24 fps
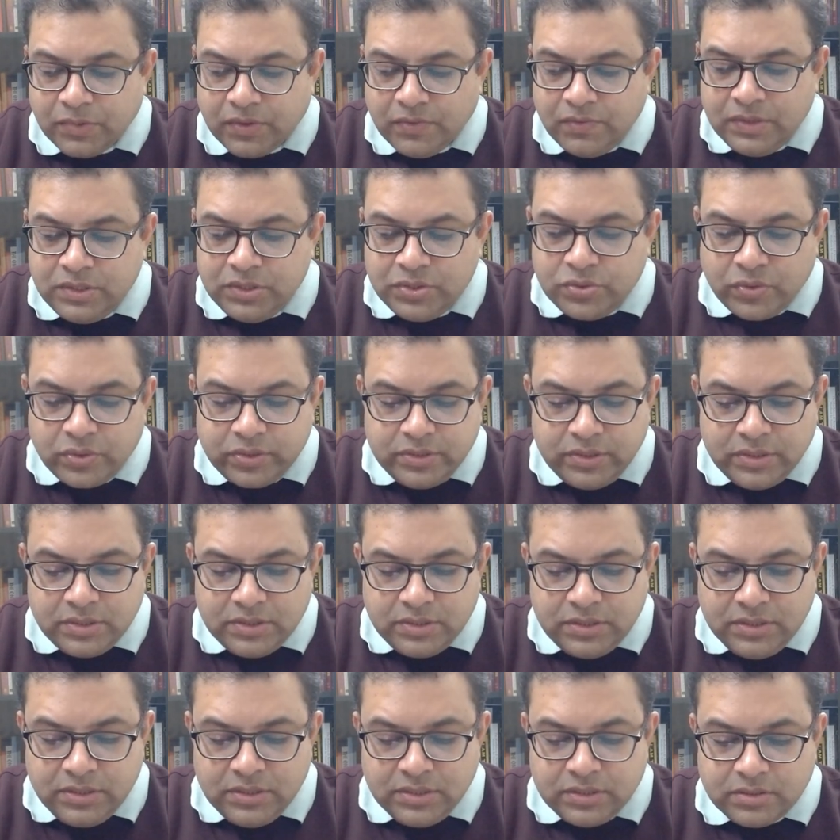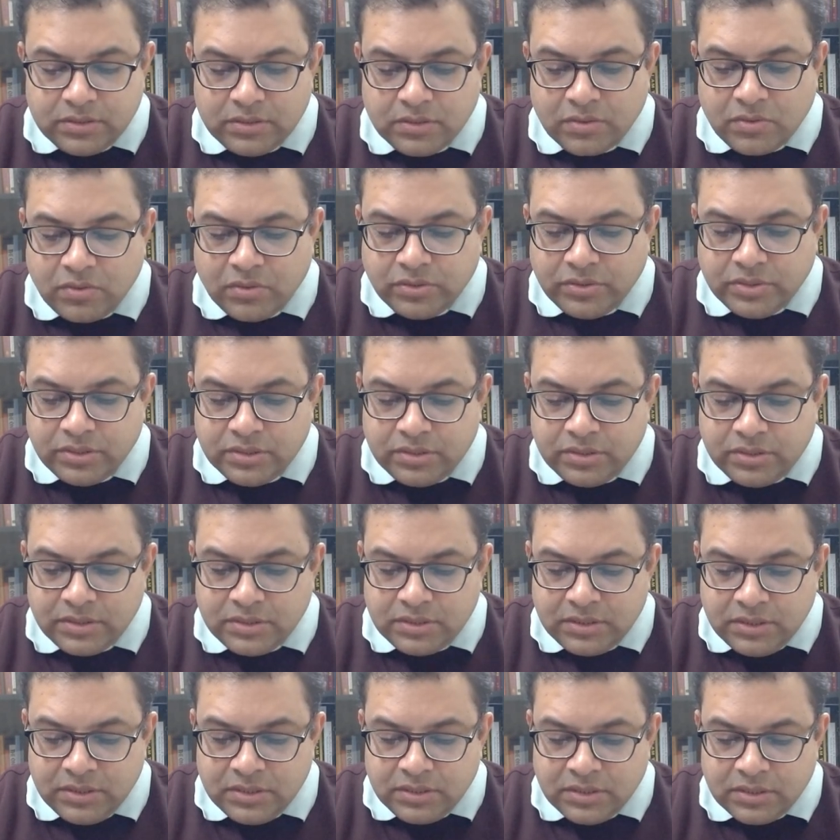When choices cease, the
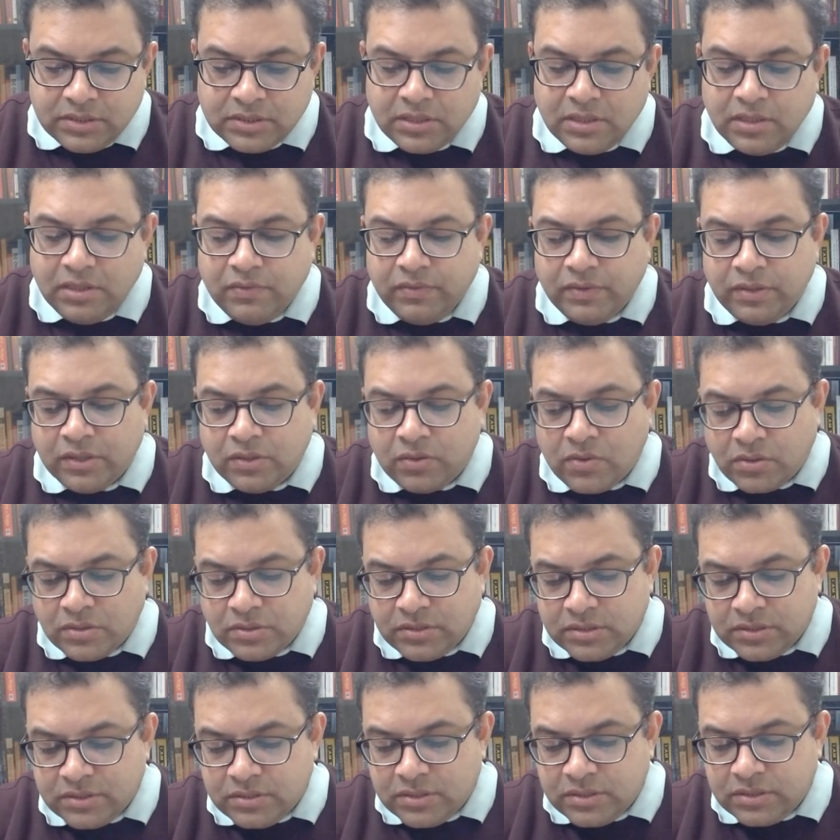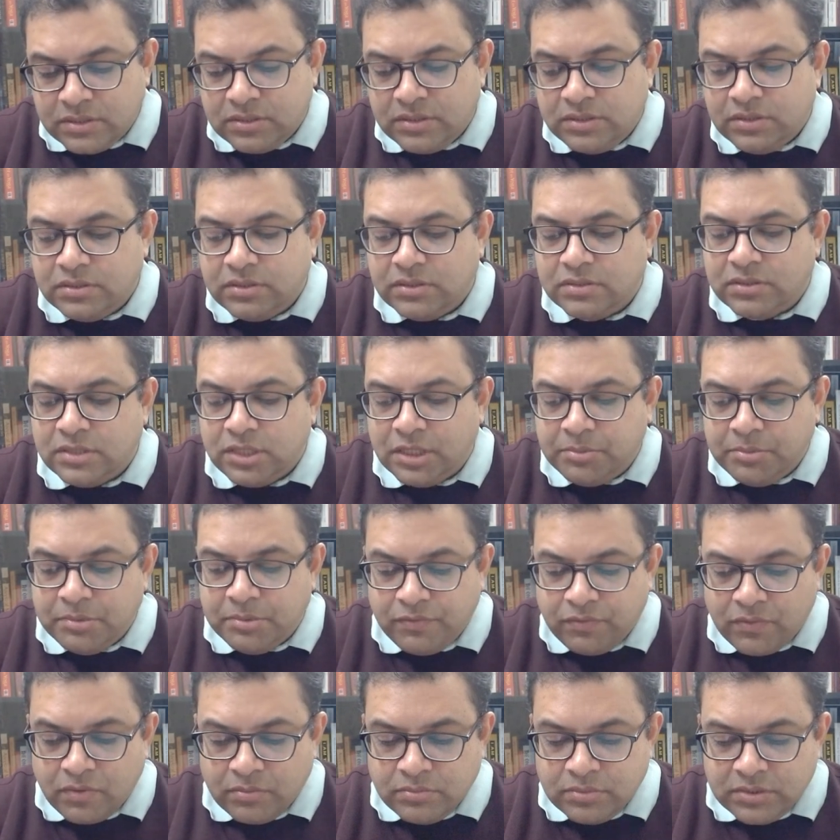consciousness ceases. When consciousness ceases, name
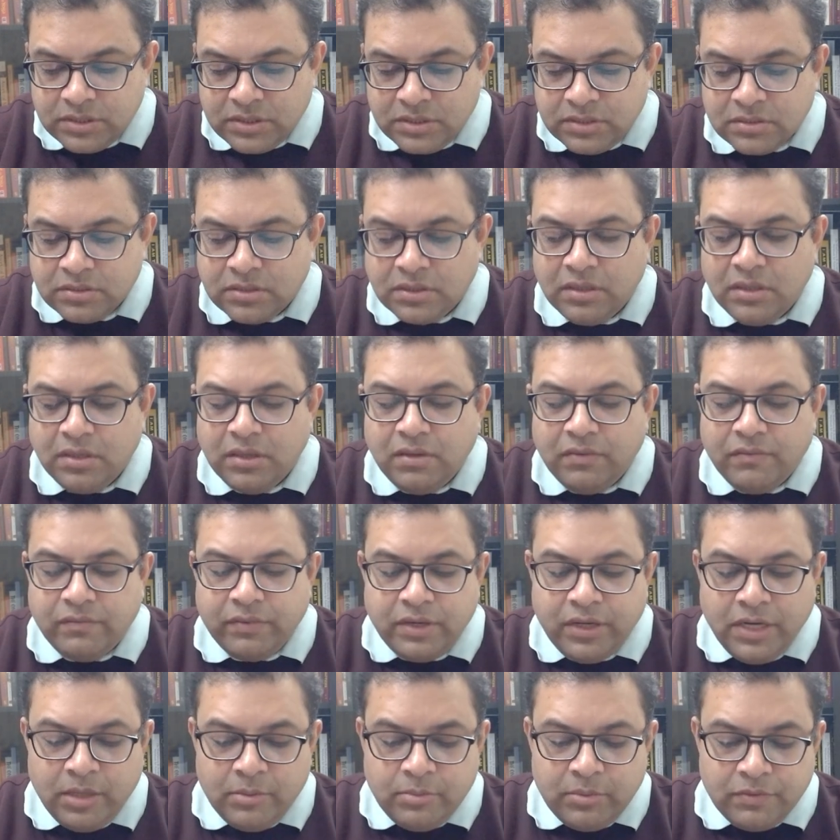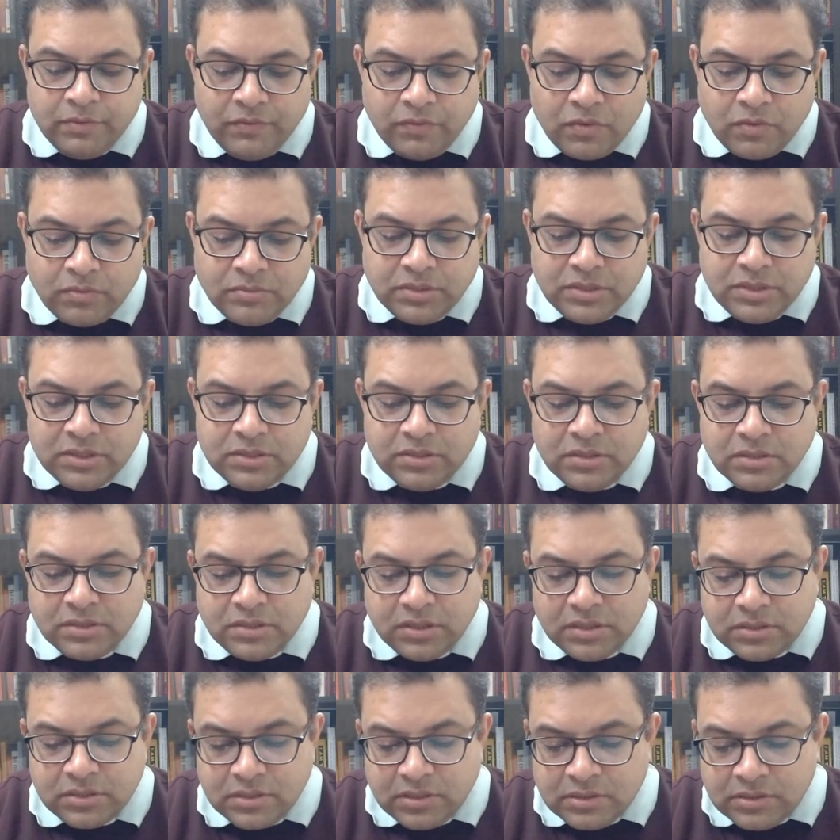and form cease. When name and form cease, the
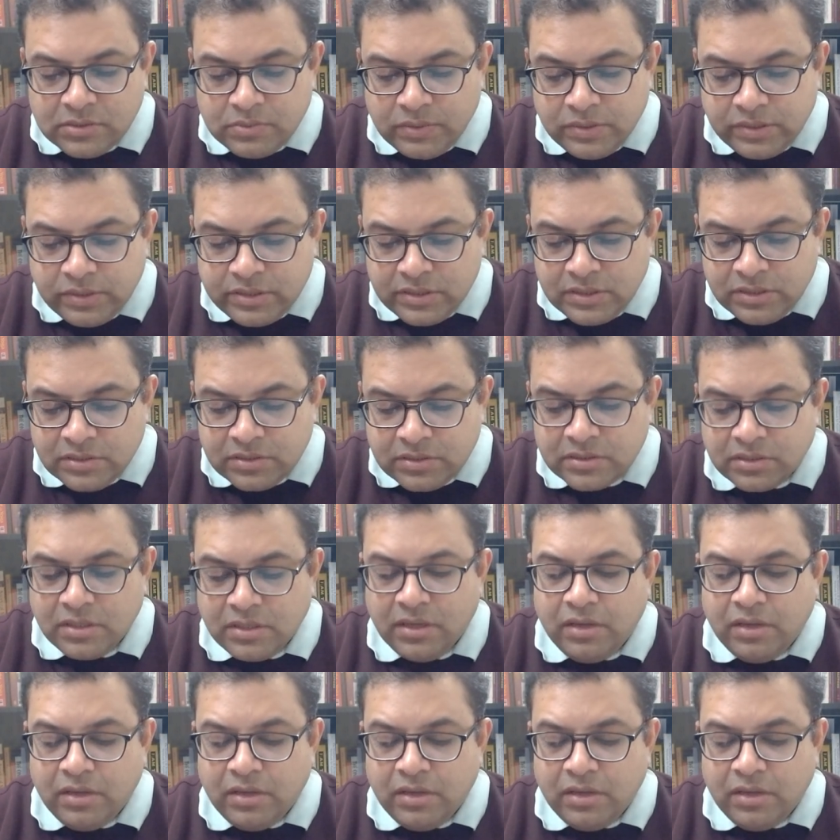sixth sense field cease.